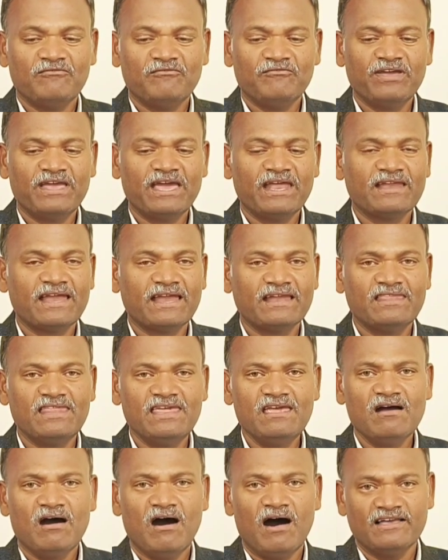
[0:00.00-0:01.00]
we can get
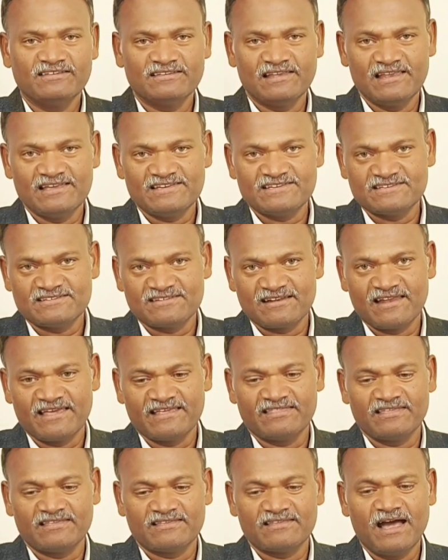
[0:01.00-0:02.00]
the oscillations
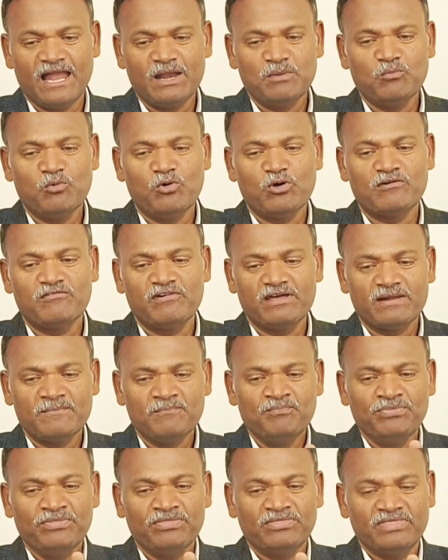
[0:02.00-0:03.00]
like this. And
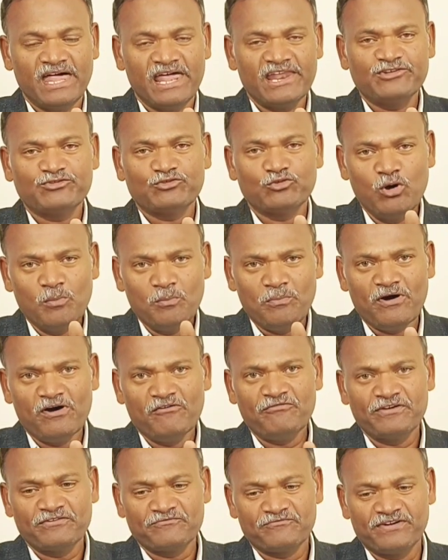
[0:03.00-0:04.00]
moreover, there is no
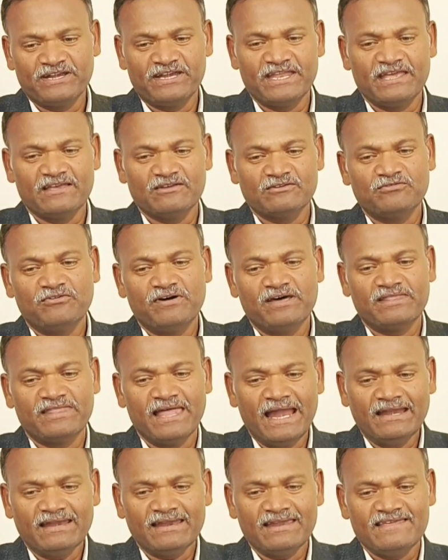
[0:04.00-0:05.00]
perfect fitting. For
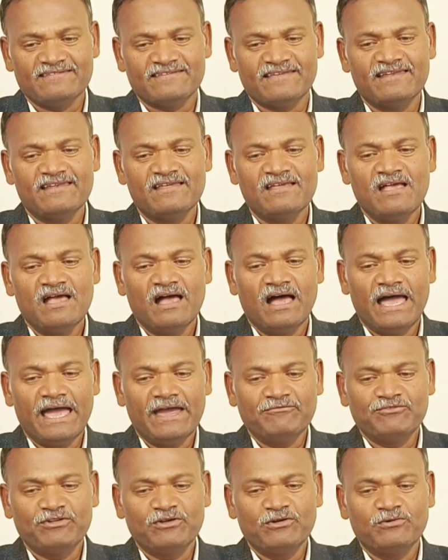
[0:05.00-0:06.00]
that reason, I
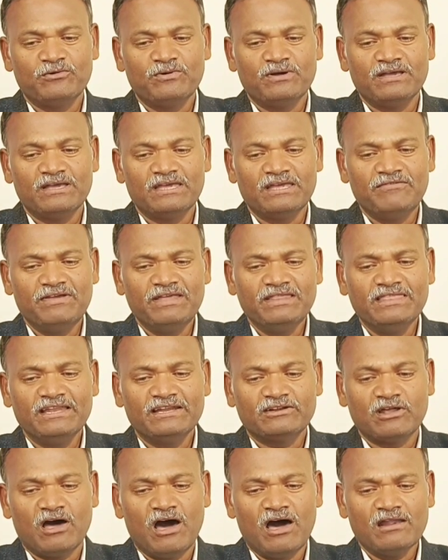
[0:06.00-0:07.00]
have to giving
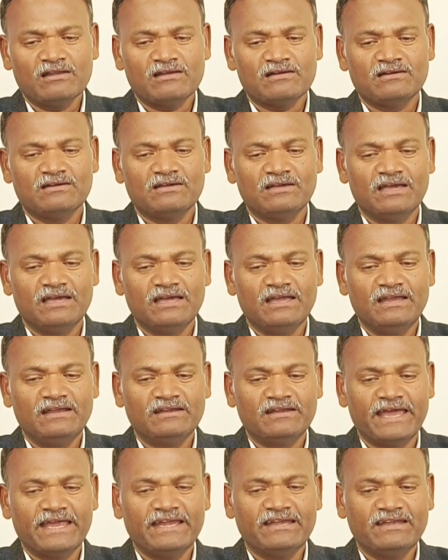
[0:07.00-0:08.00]
the torque
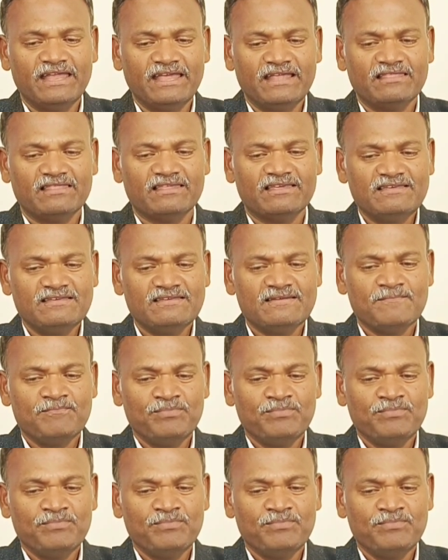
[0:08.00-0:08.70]
in tightening this,